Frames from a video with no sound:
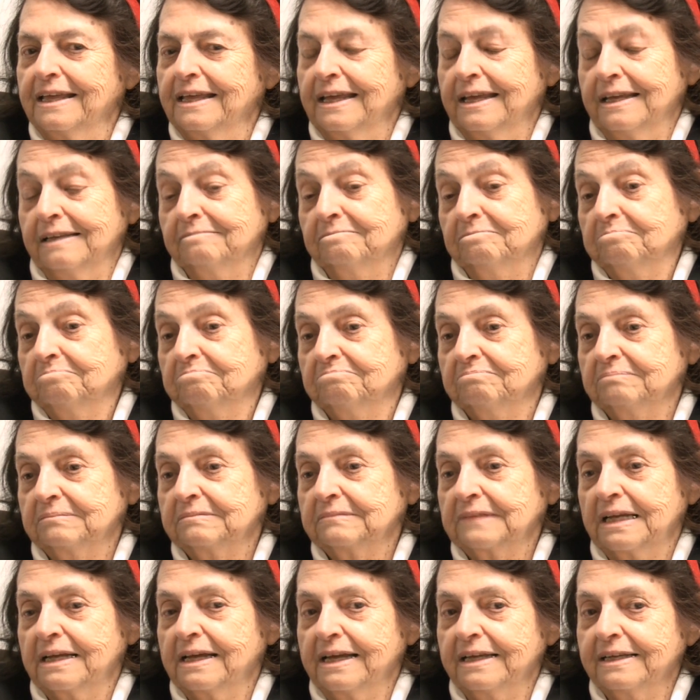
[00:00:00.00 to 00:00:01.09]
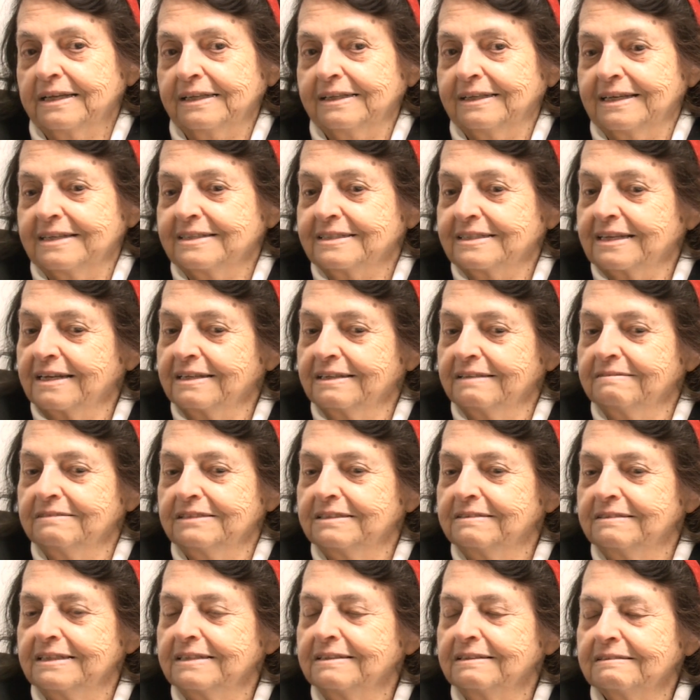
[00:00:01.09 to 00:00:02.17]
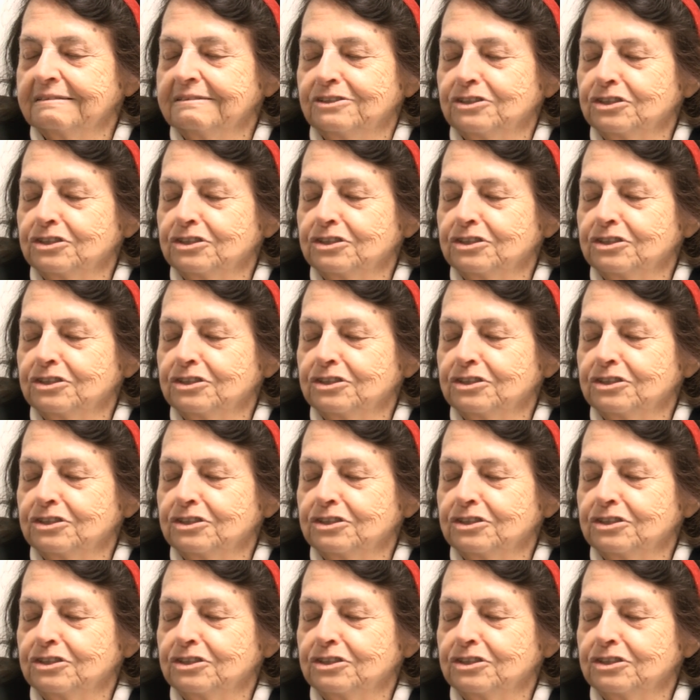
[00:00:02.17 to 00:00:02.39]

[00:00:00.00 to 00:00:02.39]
And I guess I didn't